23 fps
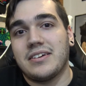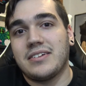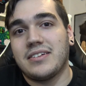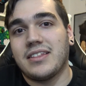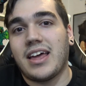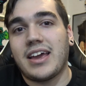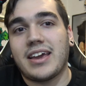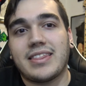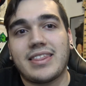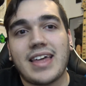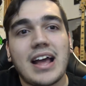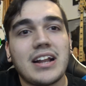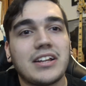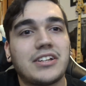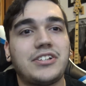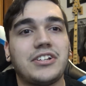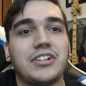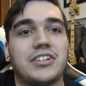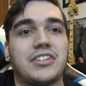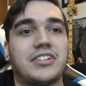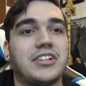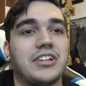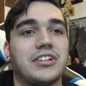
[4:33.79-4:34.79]
Like
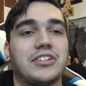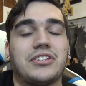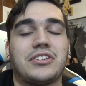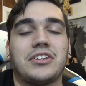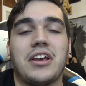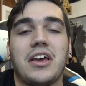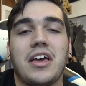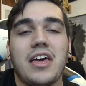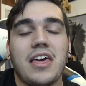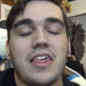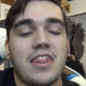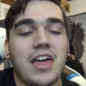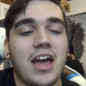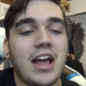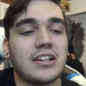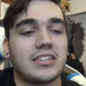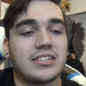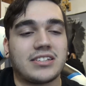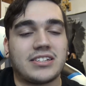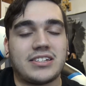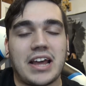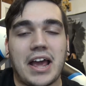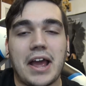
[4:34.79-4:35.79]

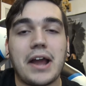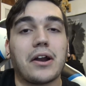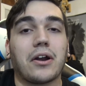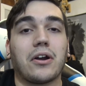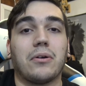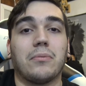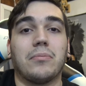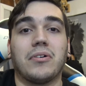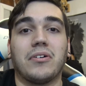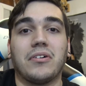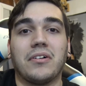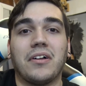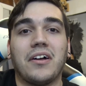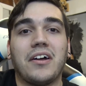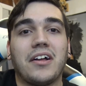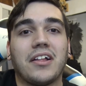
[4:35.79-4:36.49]
that's terrible.